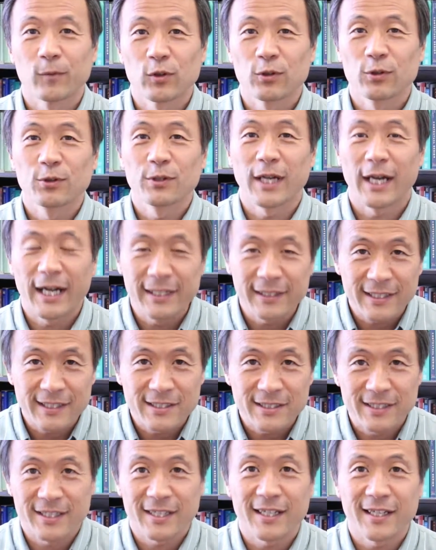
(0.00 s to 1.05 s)
to
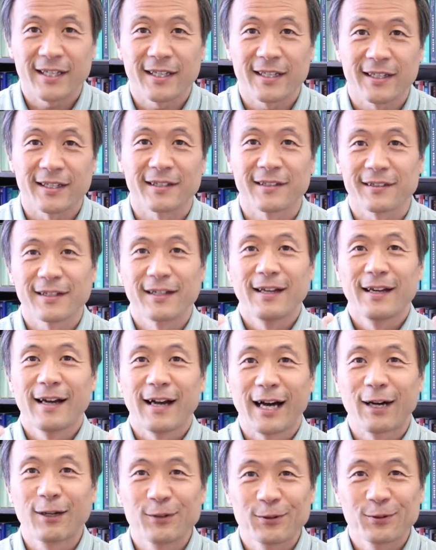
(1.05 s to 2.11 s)
understand
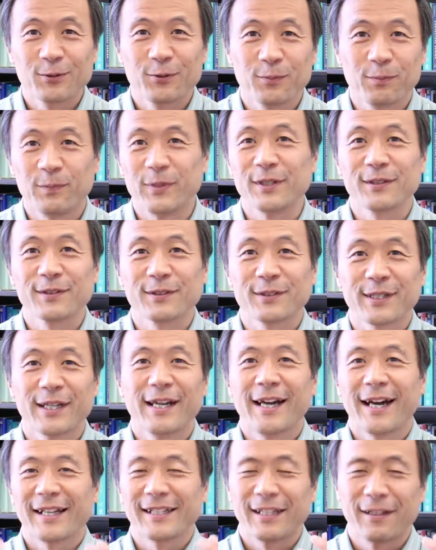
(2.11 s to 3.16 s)
how to build
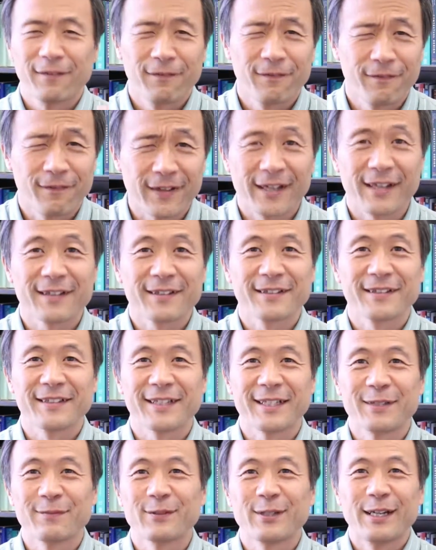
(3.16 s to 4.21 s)
an
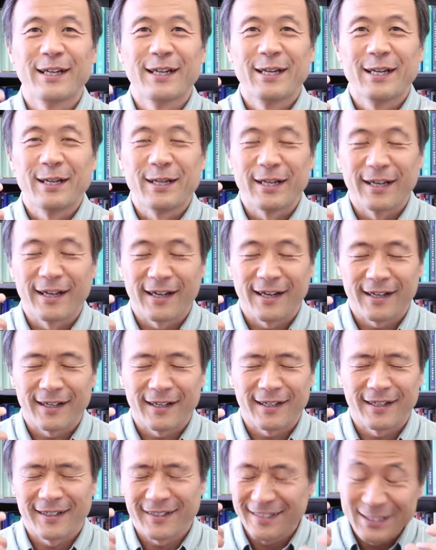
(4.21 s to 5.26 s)
effective
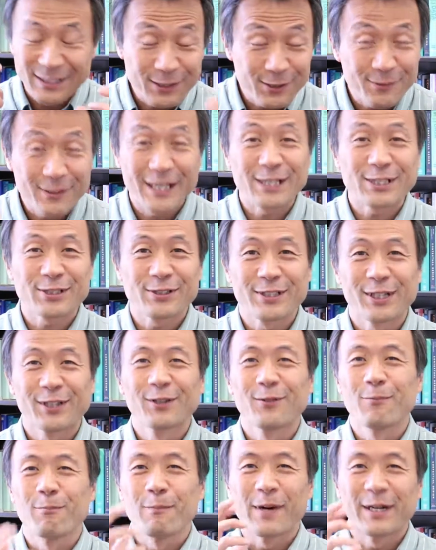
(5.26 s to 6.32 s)

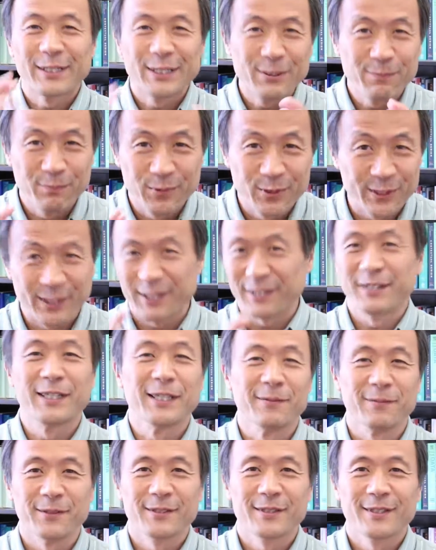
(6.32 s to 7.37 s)
instructional
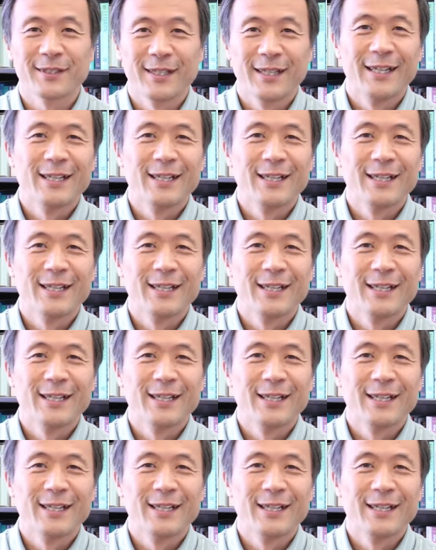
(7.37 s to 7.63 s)
manipulatives.